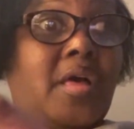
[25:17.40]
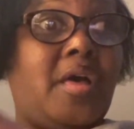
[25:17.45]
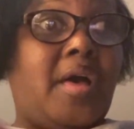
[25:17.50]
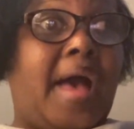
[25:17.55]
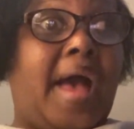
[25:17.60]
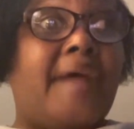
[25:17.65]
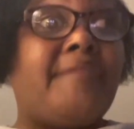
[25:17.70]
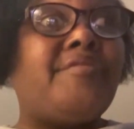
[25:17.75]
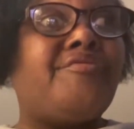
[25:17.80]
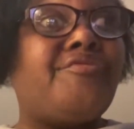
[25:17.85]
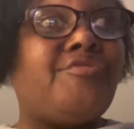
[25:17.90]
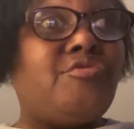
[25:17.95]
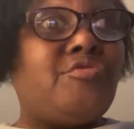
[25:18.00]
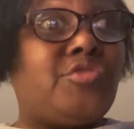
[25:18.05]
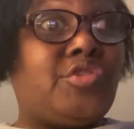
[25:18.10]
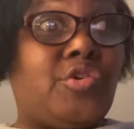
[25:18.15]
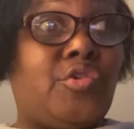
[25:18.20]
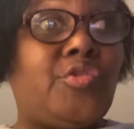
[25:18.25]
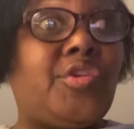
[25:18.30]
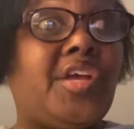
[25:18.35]
I refuse
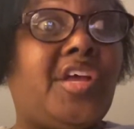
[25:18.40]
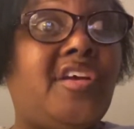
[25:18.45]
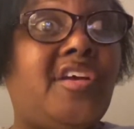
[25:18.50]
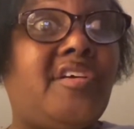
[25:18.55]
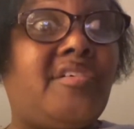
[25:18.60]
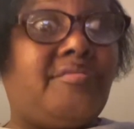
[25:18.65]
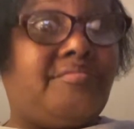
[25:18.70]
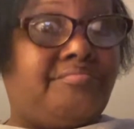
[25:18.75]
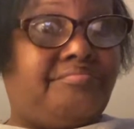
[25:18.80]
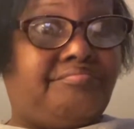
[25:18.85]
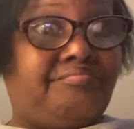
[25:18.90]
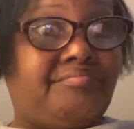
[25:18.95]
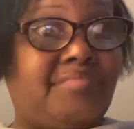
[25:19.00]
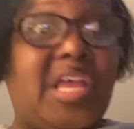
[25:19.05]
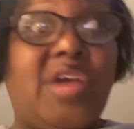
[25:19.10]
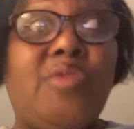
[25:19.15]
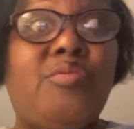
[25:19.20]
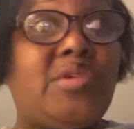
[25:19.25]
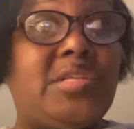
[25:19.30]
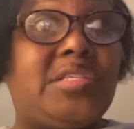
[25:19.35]
to go to hell.
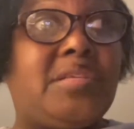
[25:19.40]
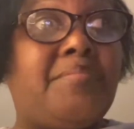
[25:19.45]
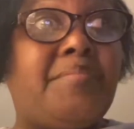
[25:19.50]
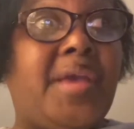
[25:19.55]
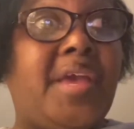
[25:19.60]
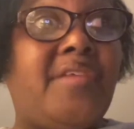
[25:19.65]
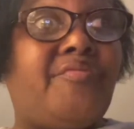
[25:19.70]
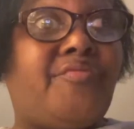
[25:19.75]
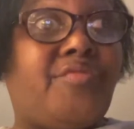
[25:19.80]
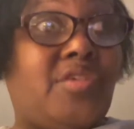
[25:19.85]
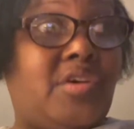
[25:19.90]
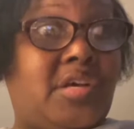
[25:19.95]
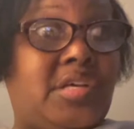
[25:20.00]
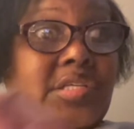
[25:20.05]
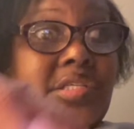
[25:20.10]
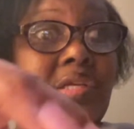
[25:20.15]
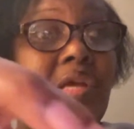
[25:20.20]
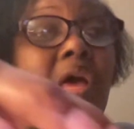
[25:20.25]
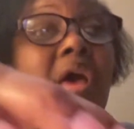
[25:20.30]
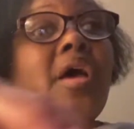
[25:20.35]
It wasn't made for
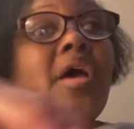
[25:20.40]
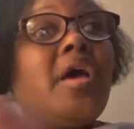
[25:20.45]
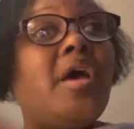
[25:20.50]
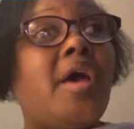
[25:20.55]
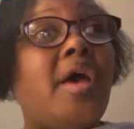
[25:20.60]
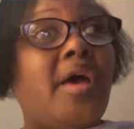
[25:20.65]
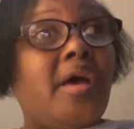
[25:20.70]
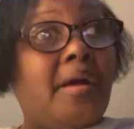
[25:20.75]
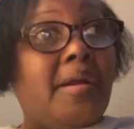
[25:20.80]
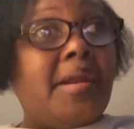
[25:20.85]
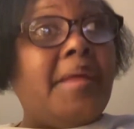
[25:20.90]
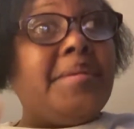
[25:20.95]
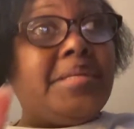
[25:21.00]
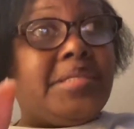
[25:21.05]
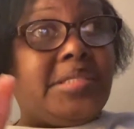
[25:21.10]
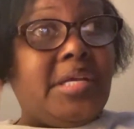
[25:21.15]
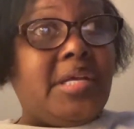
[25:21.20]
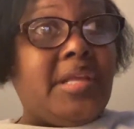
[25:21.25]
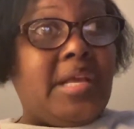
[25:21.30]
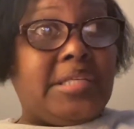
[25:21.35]
us. Let me
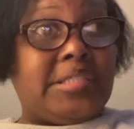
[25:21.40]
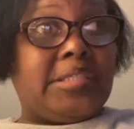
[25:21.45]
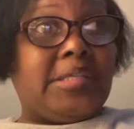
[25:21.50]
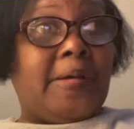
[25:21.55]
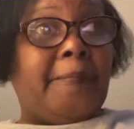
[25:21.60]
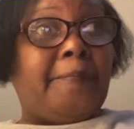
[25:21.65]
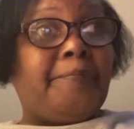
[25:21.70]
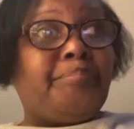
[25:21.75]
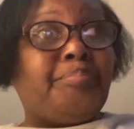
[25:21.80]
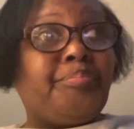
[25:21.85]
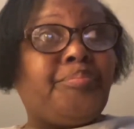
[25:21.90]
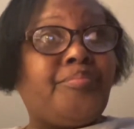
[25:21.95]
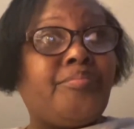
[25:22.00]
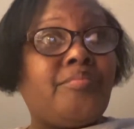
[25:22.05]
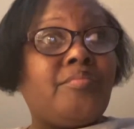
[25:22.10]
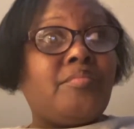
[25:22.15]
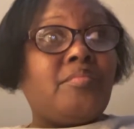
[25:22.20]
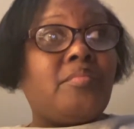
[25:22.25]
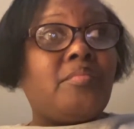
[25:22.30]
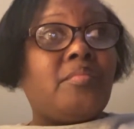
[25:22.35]
tell you something.
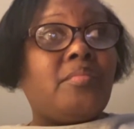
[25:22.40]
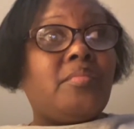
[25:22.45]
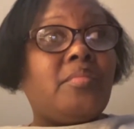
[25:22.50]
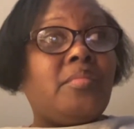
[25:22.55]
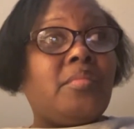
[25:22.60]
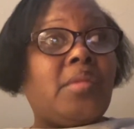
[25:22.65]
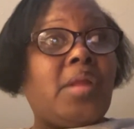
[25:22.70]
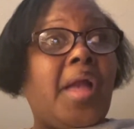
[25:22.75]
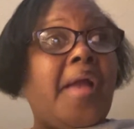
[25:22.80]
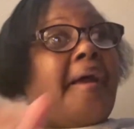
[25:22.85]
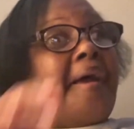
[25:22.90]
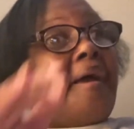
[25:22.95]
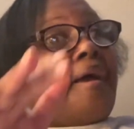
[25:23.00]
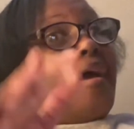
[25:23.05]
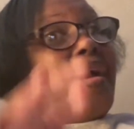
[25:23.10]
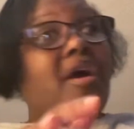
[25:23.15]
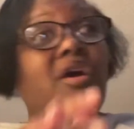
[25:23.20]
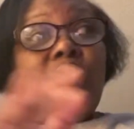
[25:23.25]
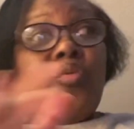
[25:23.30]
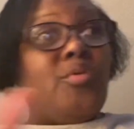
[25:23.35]

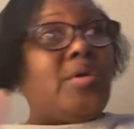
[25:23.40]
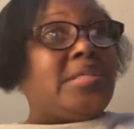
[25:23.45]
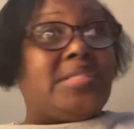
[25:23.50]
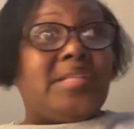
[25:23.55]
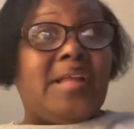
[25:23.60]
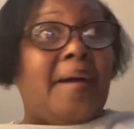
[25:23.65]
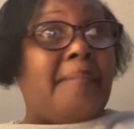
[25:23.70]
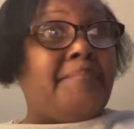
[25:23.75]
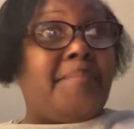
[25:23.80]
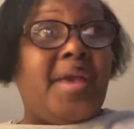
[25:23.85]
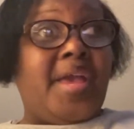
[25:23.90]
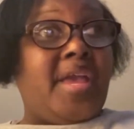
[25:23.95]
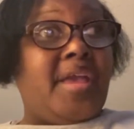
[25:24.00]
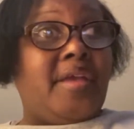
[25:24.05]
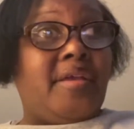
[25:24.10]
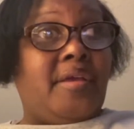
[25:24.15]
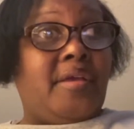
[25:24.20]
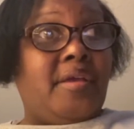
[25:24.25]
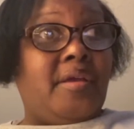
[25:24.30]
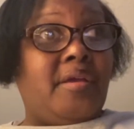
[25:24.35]
Hell was not
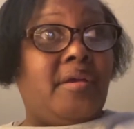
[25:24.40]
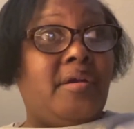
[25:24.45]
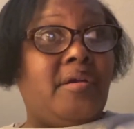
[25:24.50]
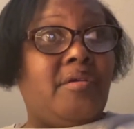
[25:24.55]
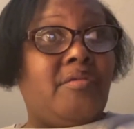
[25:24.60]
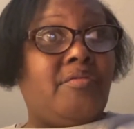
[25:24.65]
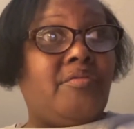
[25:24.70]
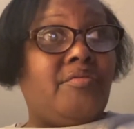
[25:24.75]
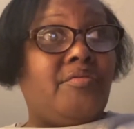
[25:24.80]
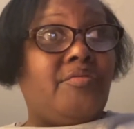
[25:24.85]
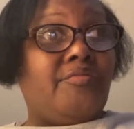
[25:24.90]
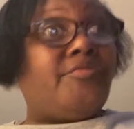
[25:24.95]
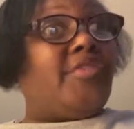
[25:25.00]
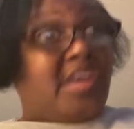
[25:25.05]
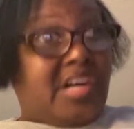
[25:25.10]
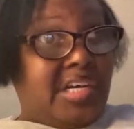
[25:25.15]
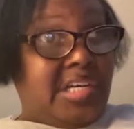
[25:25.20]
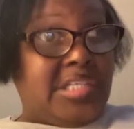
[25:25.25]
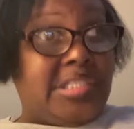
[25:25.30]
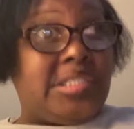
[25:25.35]
made
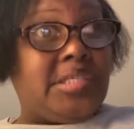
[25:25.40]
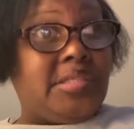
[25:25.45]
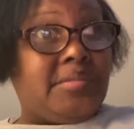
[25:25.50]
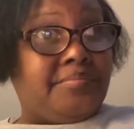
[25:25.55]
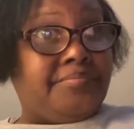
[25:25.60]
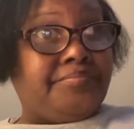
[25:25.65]
for us.